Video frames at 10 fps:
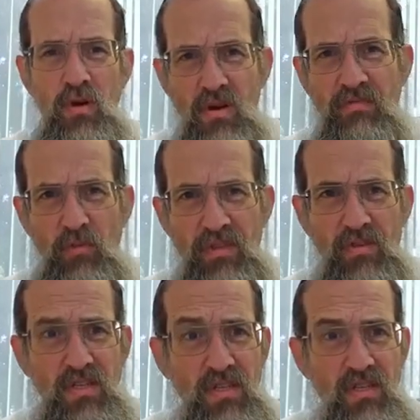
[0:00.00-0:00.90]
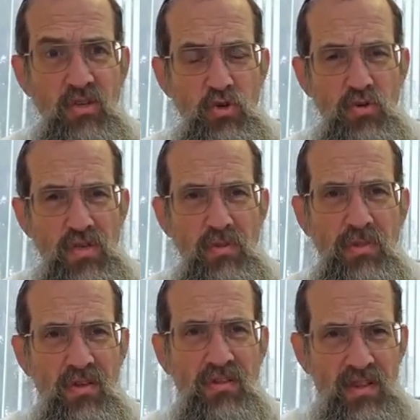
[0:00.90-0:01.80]
of whether it's Yiddish or some of
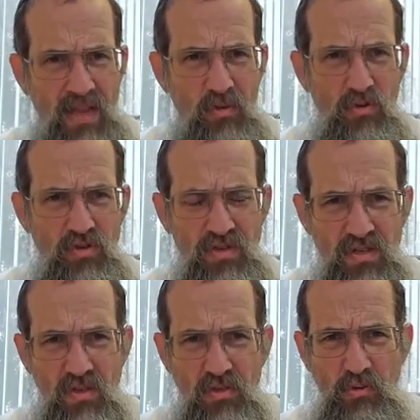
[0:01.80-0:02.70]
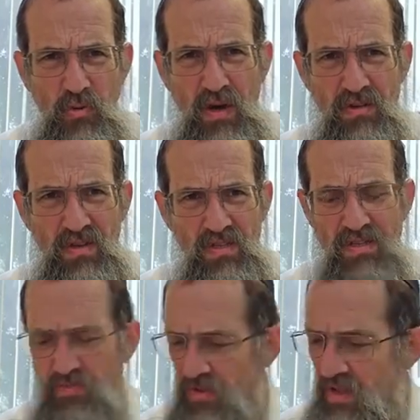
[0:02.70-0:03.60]
the other languages throughout
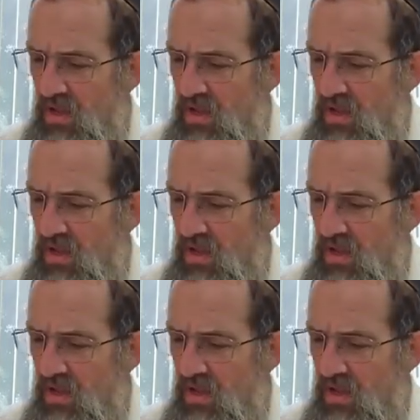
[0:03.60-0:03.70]
history.